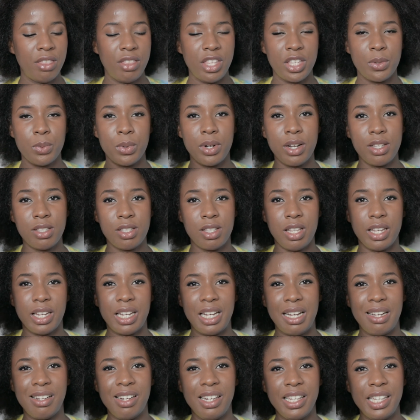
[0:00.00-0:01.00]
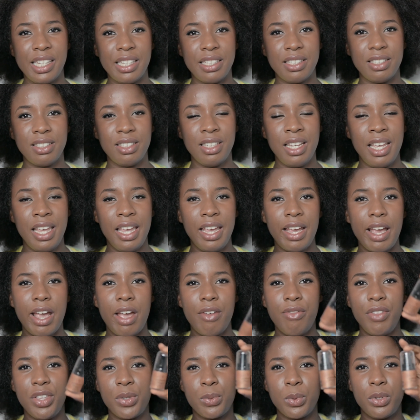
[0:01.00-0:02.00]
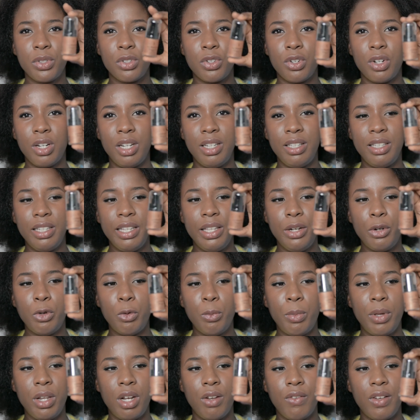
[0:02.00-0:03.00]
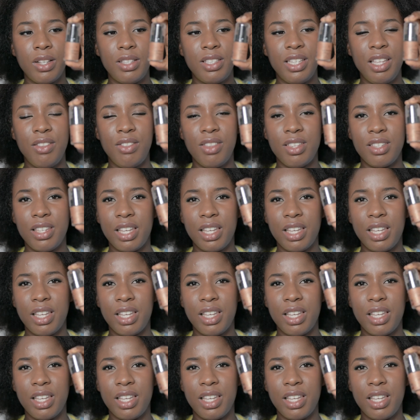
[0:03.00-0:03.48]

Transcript: This one is like clear, and this one's got a little bit of a tint.